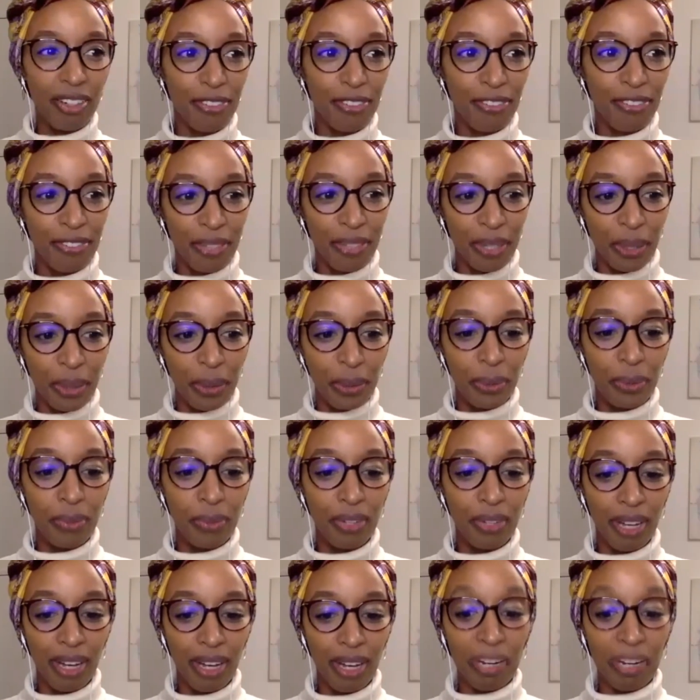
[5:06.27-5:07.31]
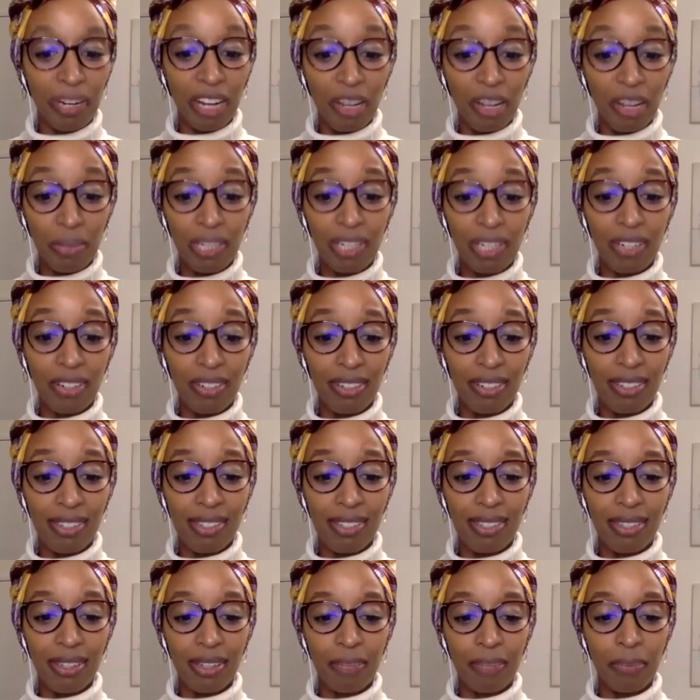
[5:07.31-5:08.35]
are a few, but I'll be
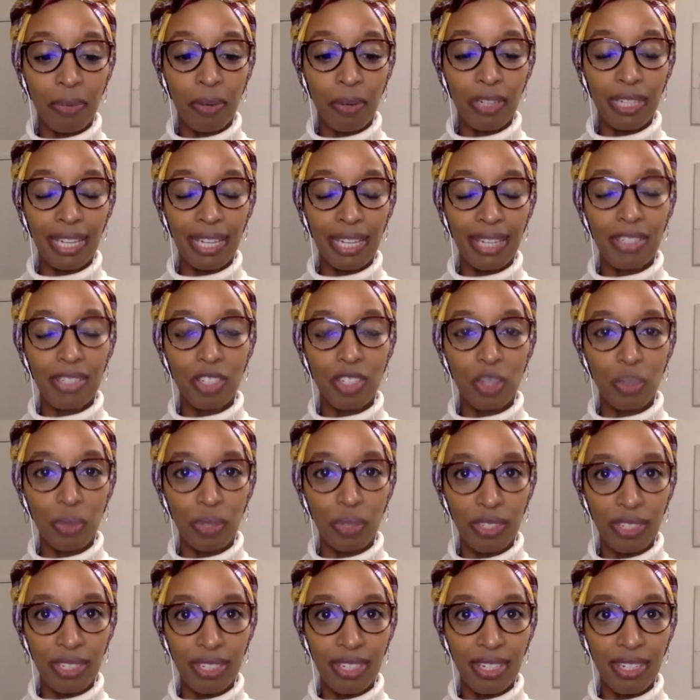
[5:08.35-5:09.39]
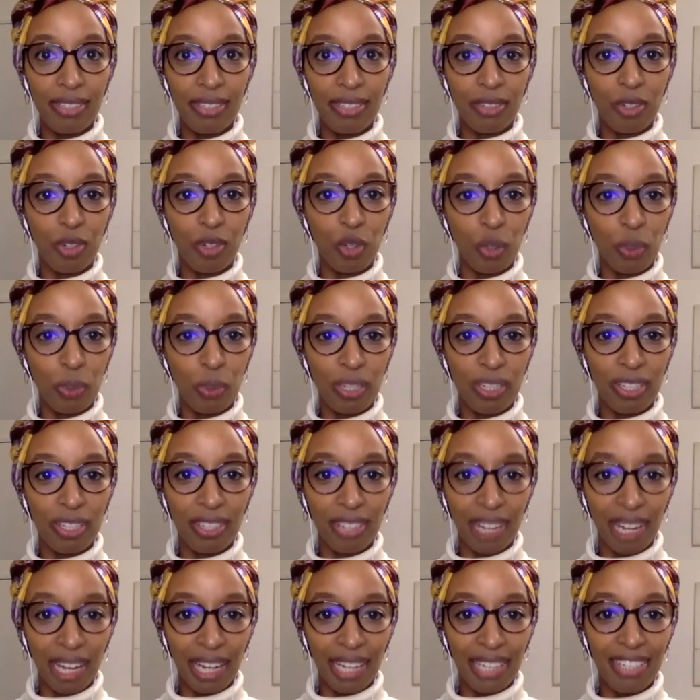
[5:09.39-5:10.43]
honest, the podcast communities and groups and
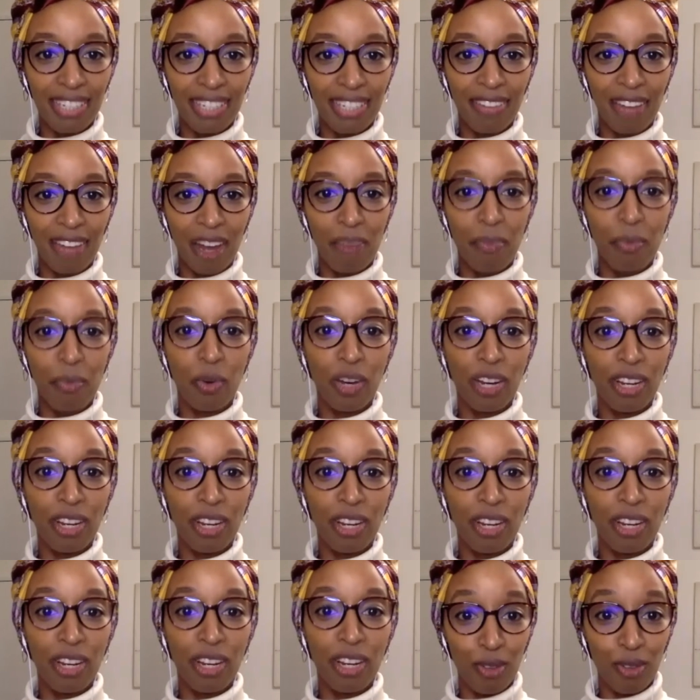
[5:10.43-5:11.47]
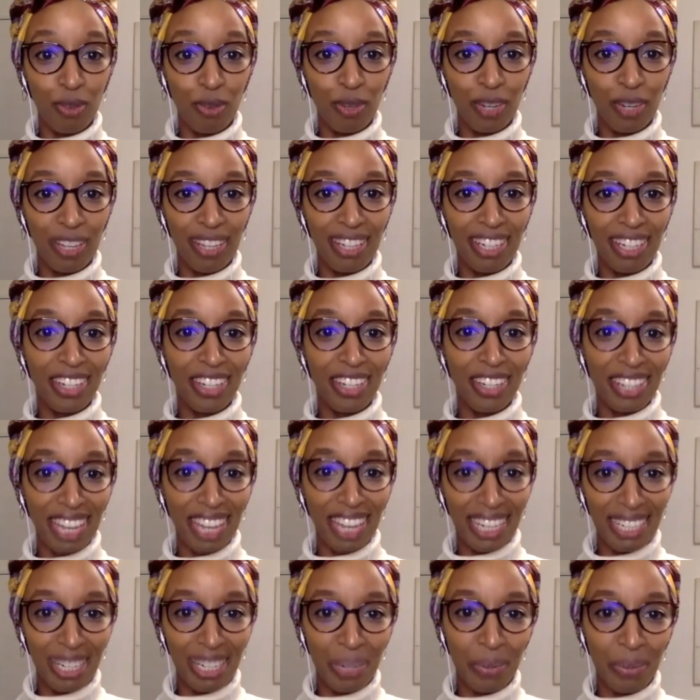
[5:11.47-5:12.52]
collective I'm more involved with and
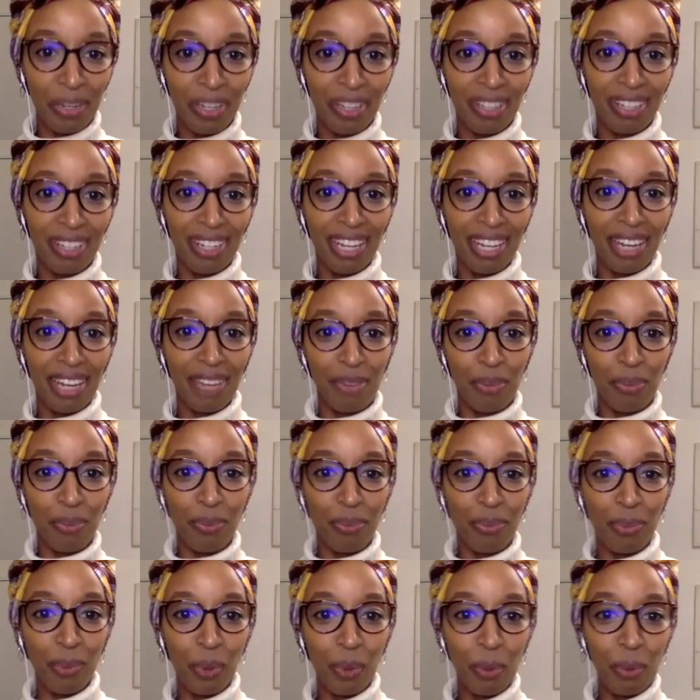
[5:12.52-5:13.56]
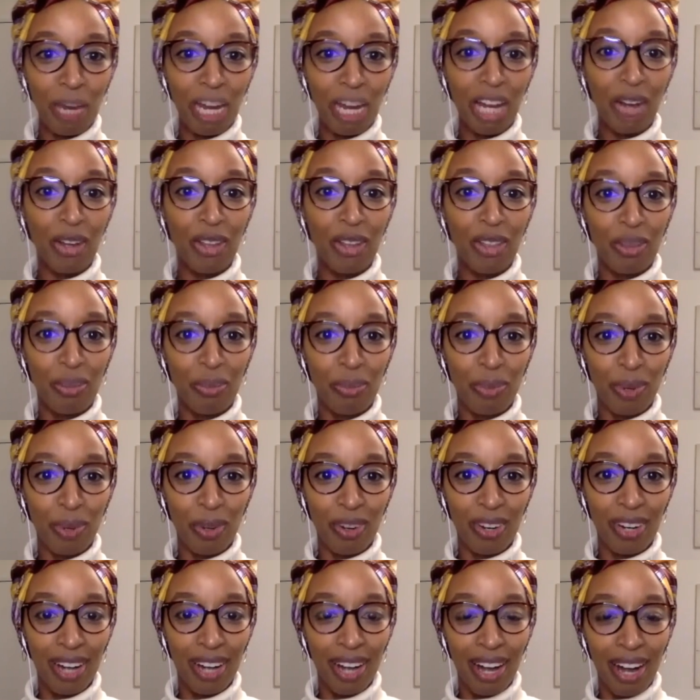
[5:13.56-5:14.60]
connected with, and from whom I learn the
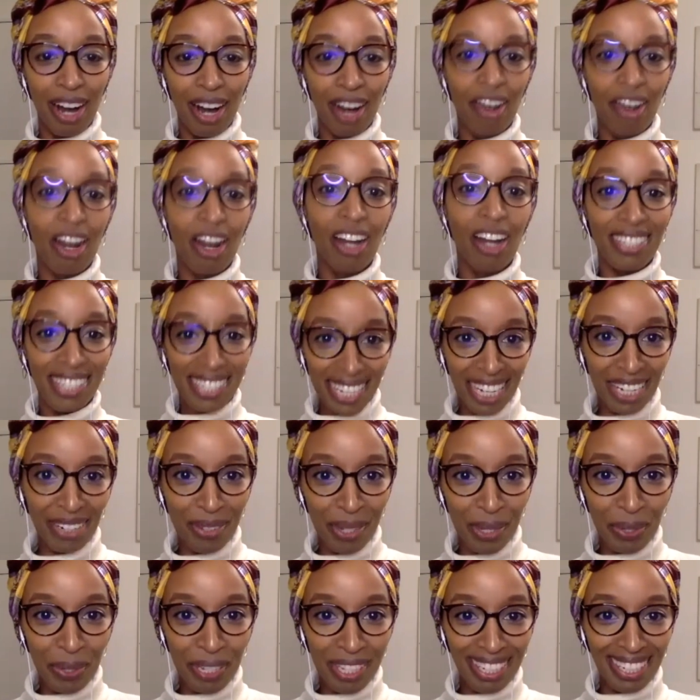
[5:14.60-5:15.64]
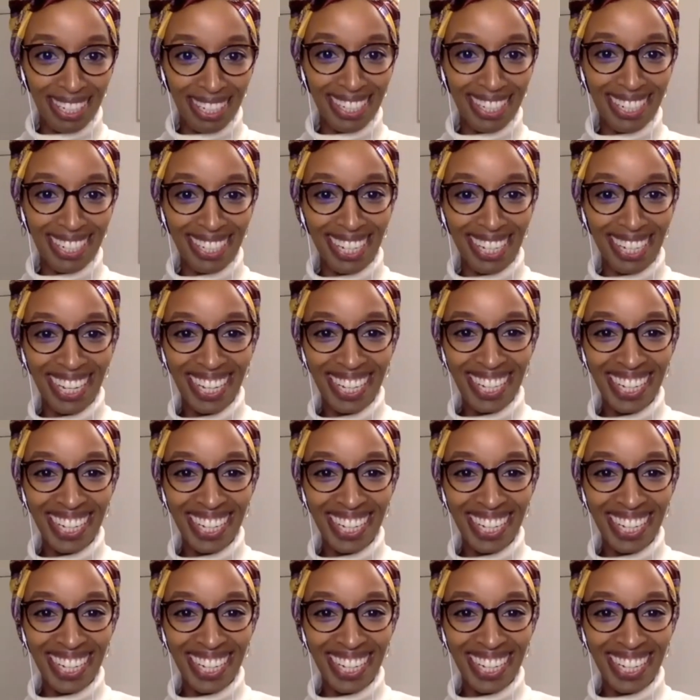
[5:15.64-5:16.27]
more, are outside of Switzerland.